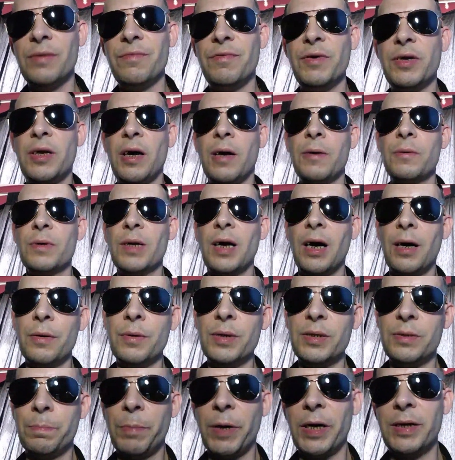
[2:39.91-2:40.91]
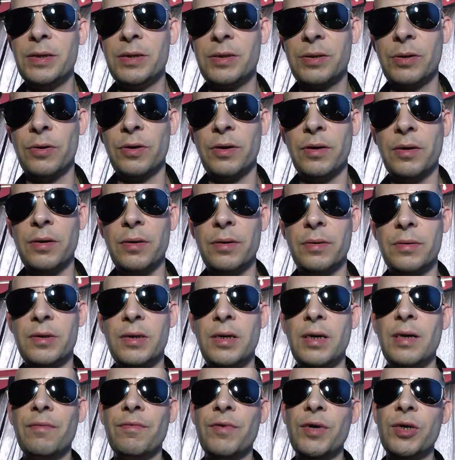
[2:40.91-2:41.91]
If you don't know, it's based on a
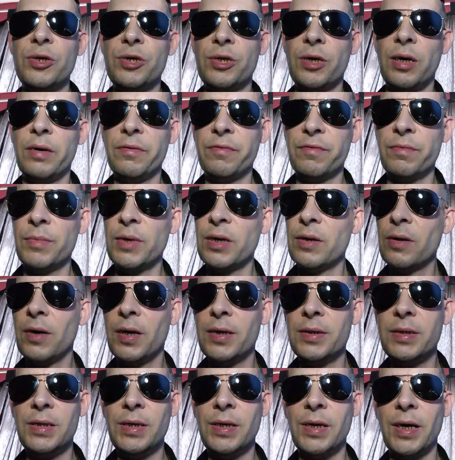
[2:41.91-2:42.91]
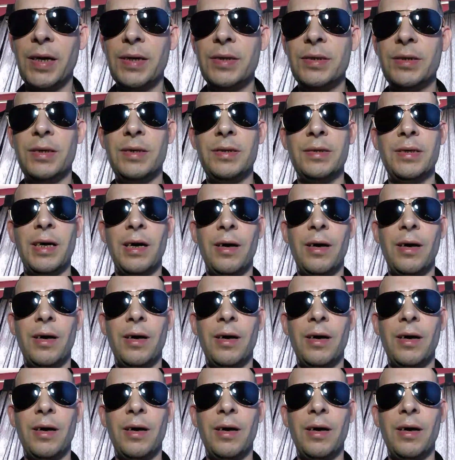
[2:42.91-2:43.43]
TV show from the 1980s.